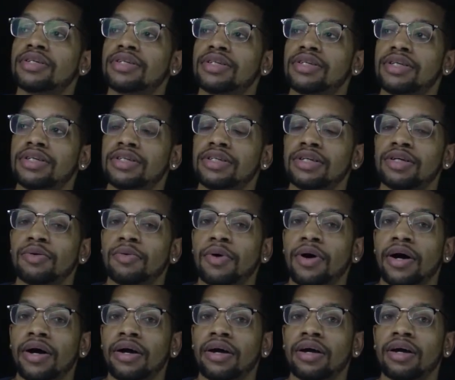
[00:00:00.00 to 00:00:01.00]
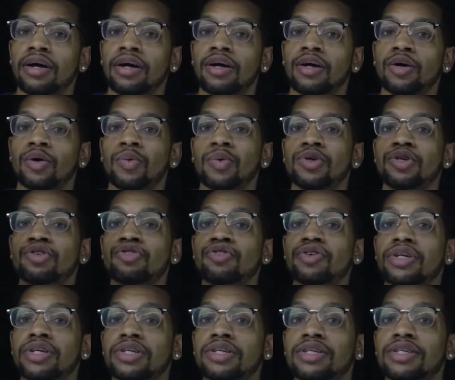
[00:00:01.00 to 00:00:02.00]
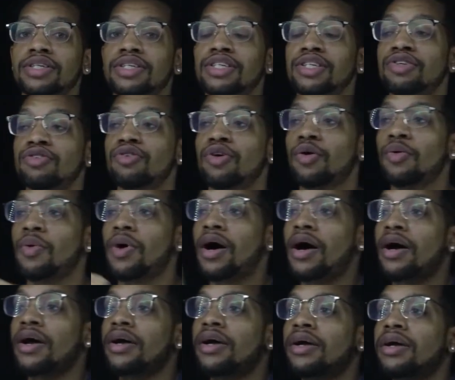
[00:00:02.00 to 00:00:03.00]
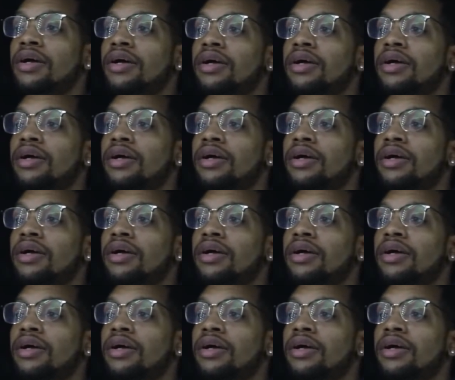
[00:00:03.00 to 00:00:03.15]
a 16y, which is really just 0y.